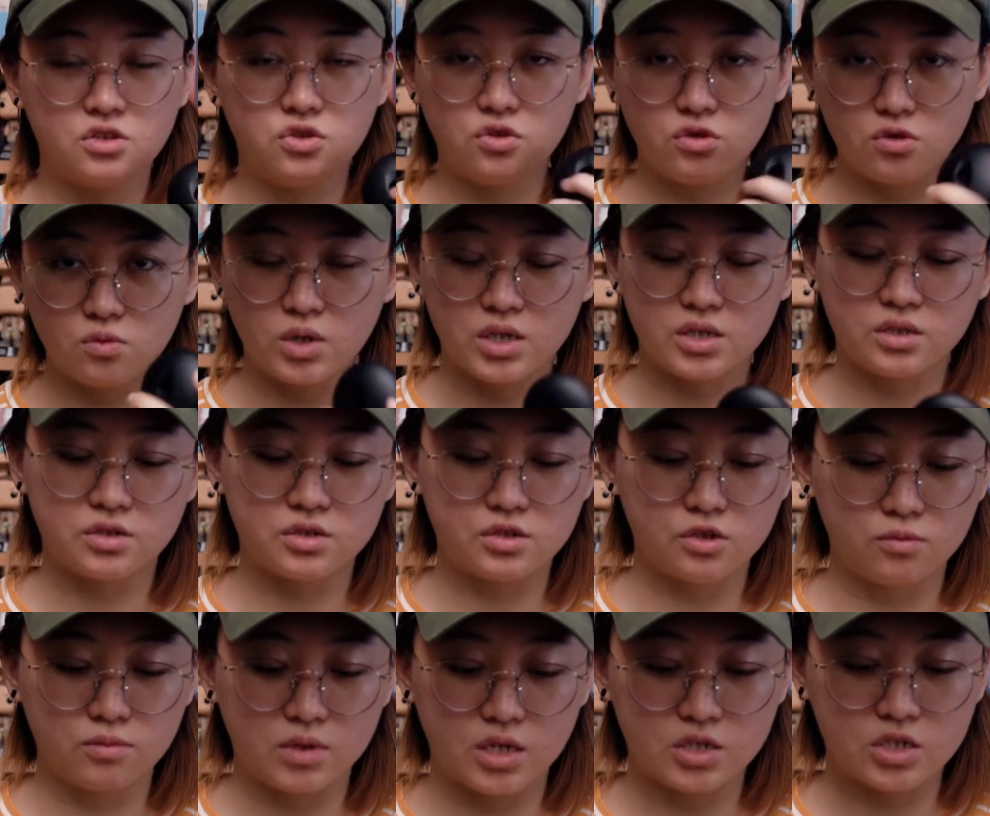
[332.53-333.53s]
new one
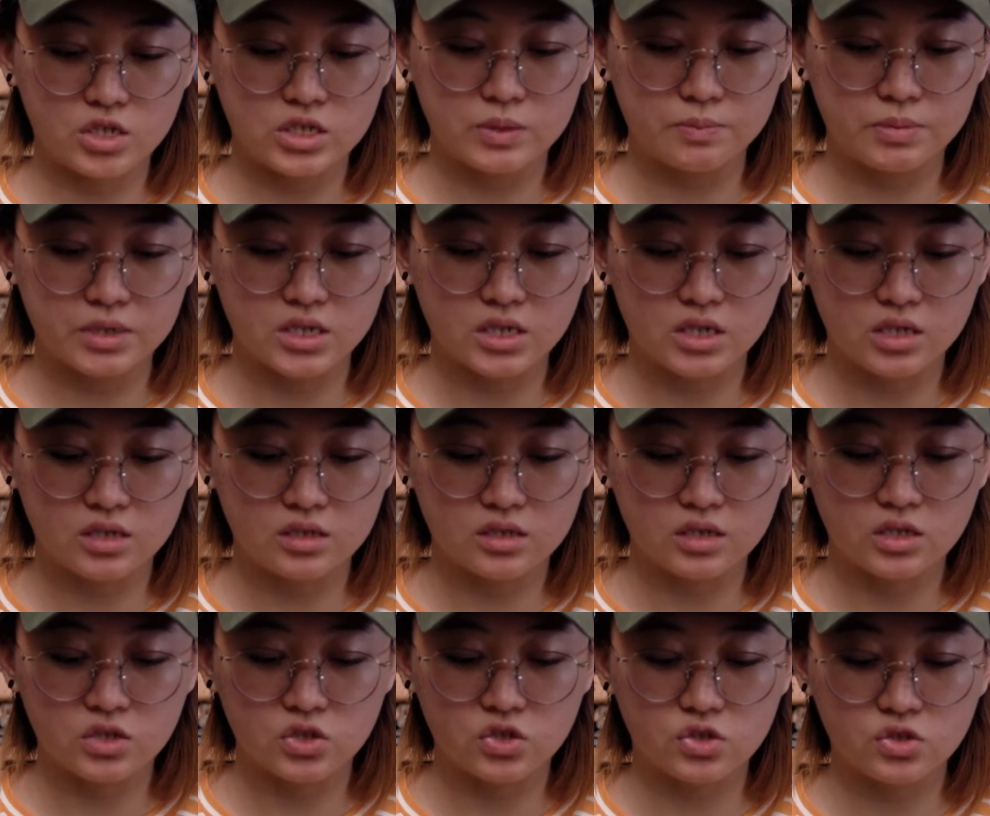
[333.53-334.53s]
so much is because
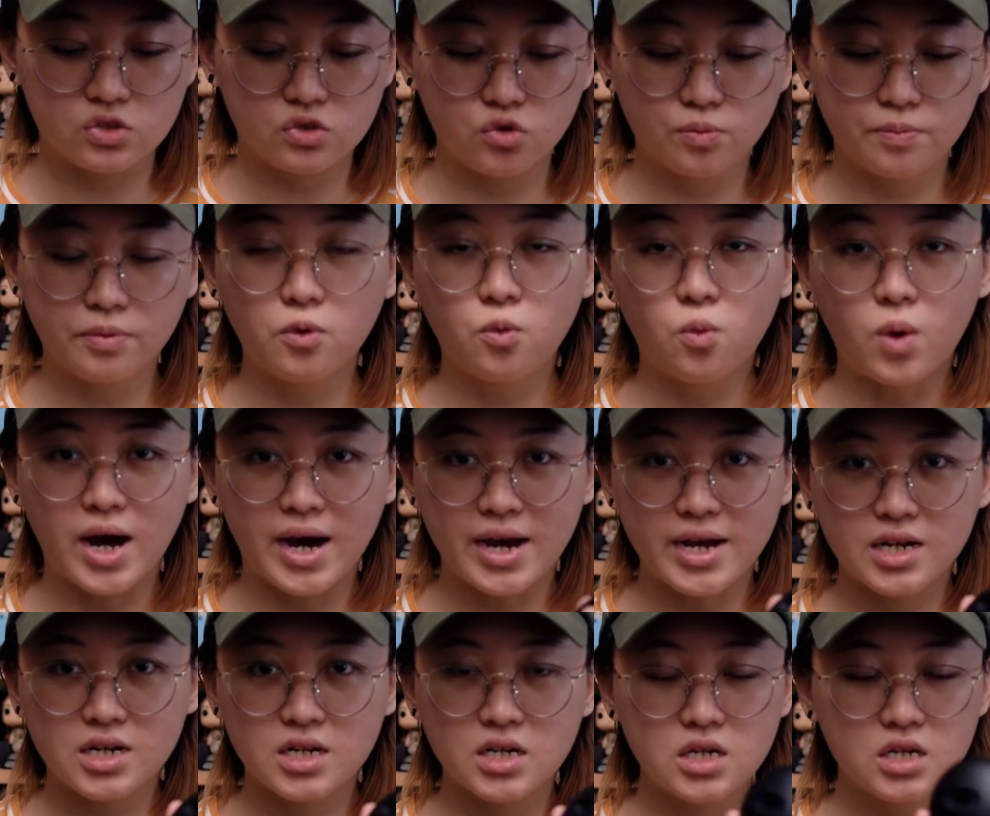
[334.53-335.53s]
it's super wide